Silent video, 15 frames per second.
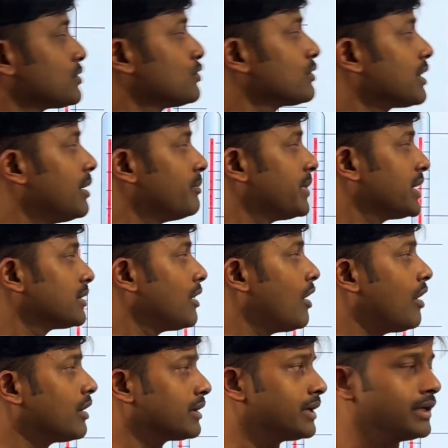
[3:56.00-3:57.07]
us to compare the
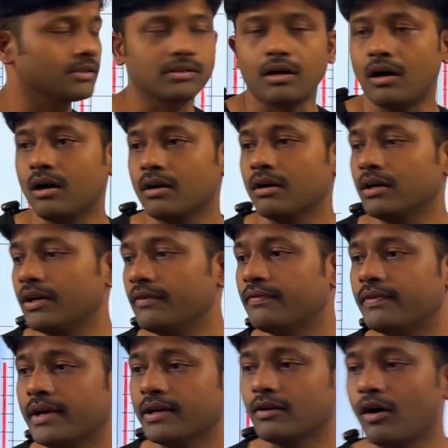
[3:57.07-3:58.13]
hotness of
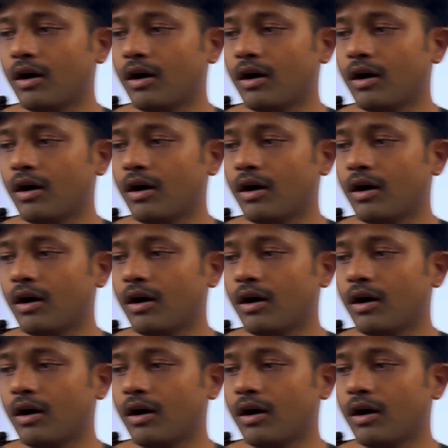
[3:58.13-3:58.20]
different